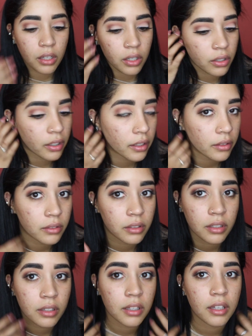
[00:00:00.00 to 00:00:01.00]
Okay,
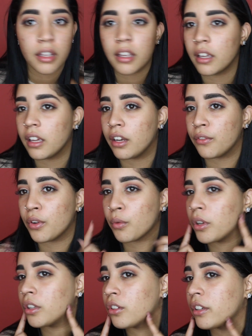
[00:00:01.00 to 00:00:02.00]
and if you're
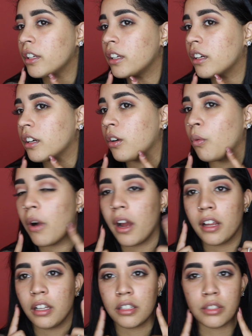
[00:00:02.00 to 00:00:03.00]
wondering
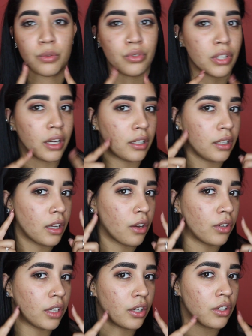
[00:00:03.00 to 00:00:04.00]
why I look so shiny
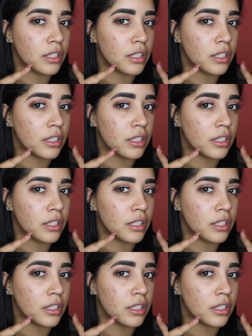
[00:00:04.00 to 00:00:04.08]
out here,